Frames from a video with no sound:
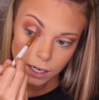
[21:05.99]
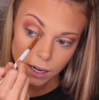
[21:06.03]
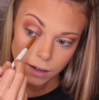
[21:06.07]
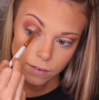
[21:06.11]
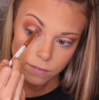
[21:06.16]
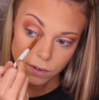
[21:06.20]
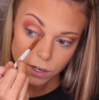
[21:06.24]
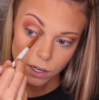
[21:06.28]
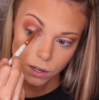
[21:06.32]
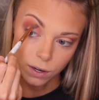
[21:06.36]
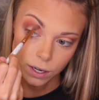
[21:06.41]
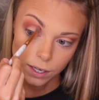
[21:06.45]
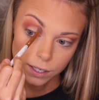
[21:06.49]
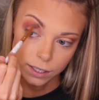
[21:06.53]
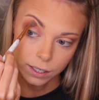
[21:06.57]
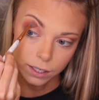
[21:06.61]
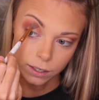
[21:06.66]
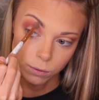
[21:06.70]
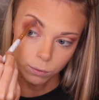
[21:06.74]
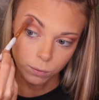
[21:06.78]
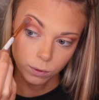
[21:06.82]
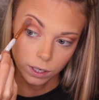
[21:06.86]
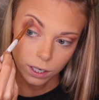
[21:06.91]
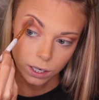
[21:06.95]
I have no
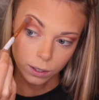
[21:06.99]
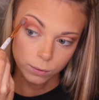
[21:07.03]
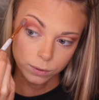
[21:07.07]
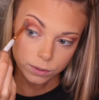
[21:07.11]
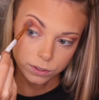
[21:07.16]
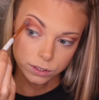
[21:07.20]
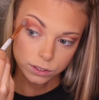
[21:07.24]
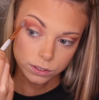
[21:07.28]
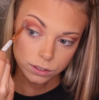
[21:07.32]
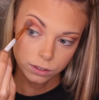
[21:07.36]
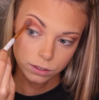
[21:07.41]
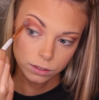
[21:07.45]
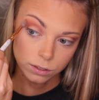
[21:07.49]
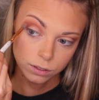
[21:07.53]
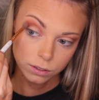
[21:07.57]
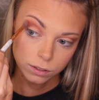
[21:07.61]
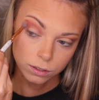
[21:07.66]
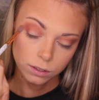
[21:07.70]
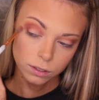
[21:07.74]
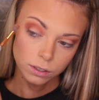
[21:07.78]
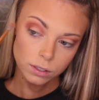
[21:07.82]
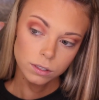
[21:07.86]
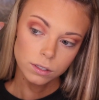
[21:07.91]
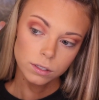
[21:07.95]
idea what I was
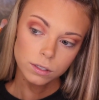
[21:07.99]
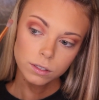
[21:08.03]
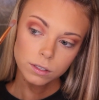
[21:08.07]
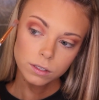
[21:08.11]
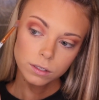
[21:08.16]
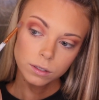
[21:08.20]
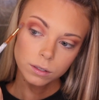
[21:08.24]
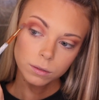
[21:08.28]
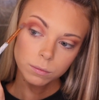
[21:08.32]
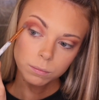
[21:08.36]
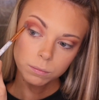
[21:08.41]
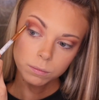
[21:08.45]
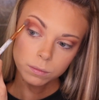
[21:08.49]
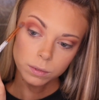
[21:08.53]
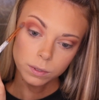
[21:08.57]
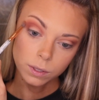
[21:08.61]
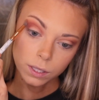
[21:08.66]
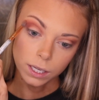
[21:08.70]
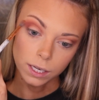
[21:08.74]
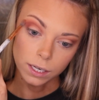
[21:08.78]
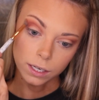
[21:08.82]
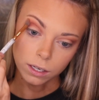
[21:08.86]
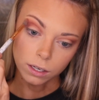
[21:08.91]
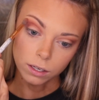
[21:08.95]

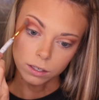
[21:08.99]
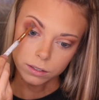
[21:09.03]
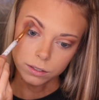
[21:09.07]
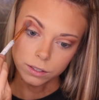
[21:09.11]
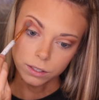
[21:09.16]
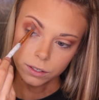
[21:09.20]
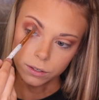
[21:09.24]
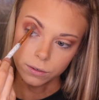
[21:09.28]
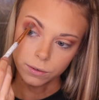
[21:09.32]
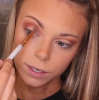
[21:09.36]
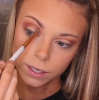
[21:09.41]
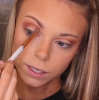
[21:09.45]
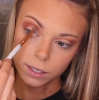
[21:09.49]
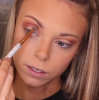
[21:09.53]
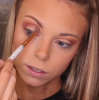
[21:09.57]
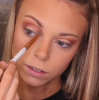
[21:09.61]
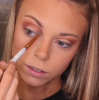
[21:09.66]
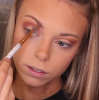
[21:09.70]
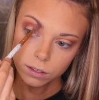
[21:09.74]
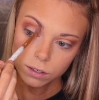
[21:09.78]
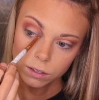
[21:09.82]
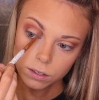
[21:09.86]
planning on doing.